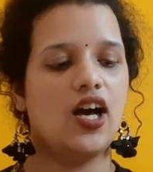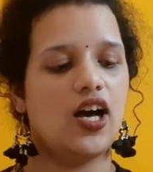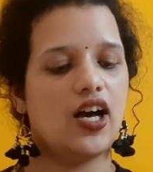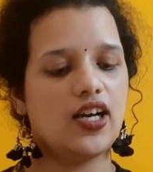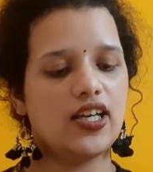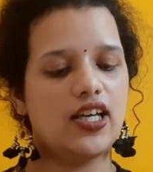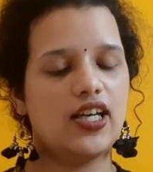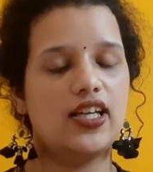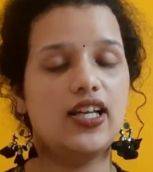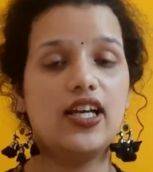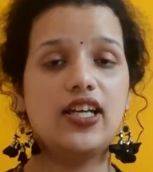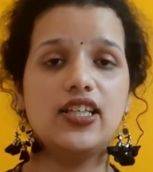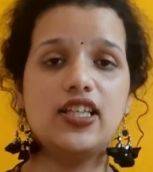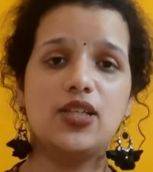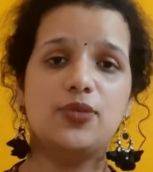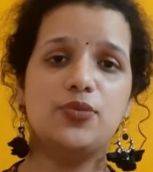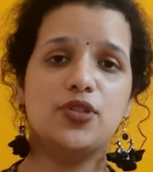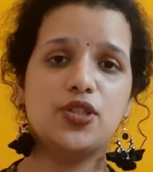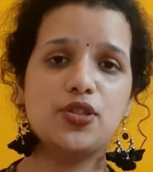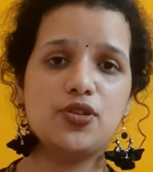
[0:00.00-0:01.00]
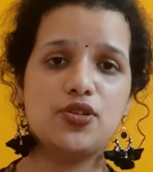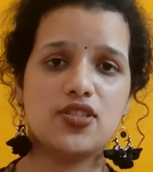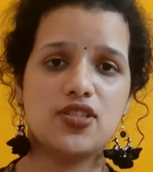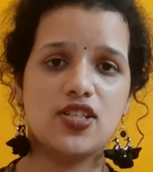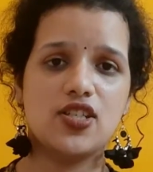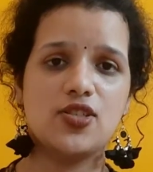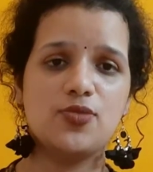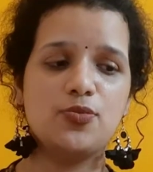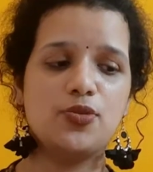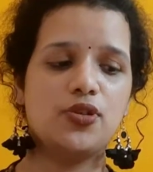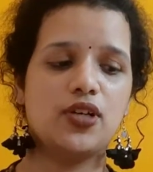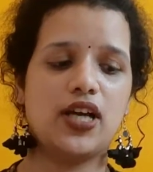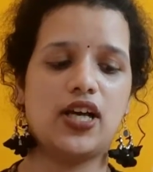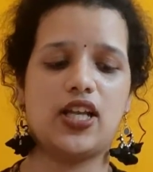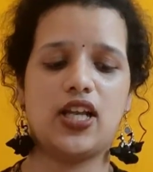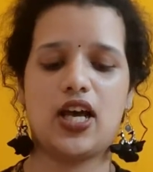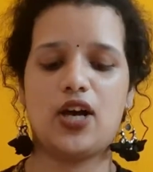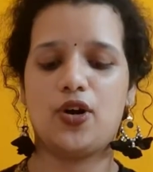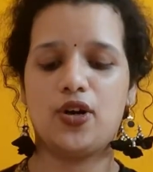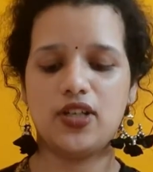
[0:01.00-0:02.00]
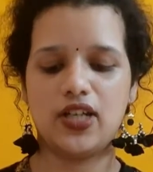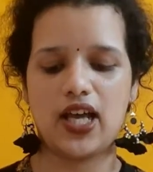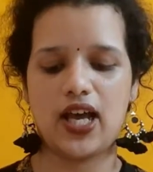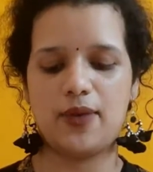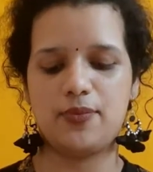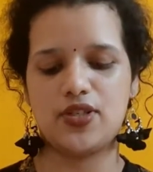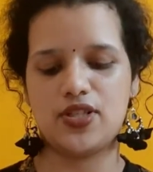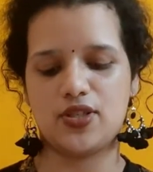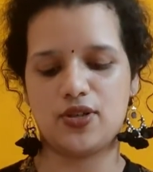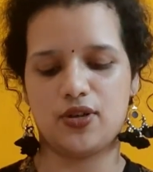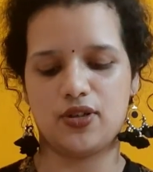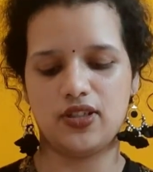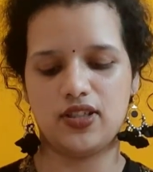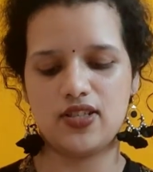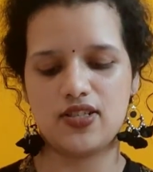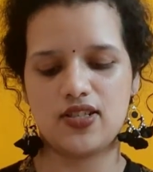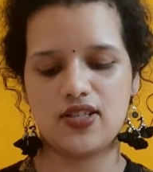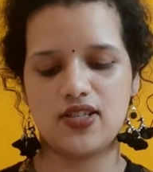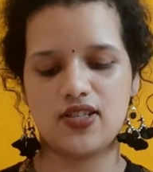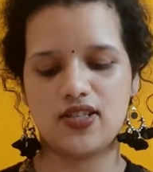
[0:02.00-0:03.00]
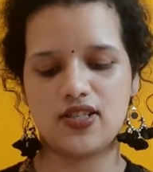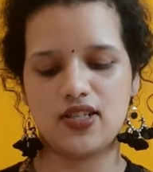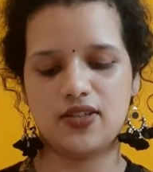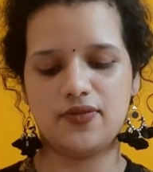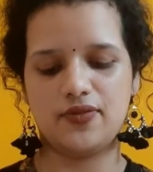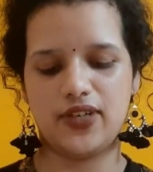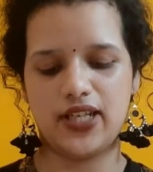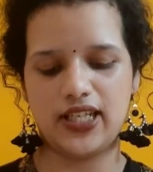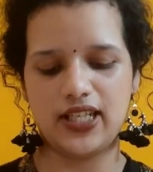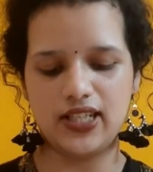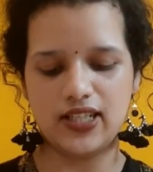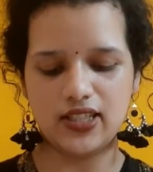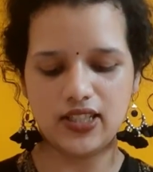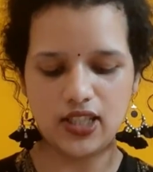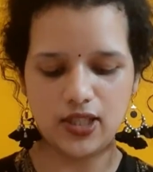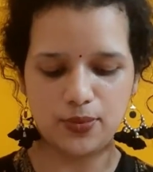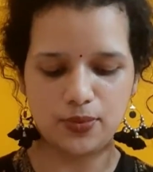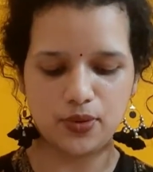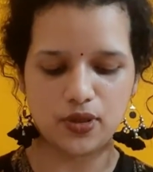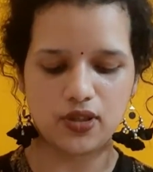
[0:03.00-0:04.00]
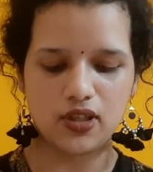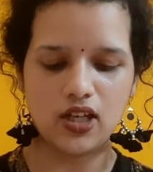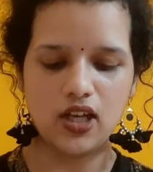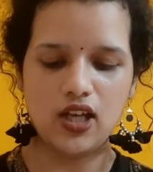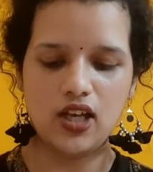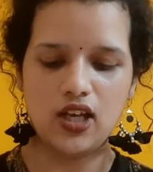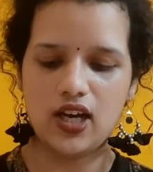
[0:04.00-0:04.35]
Again I came across this book and on Amazon this is a very little book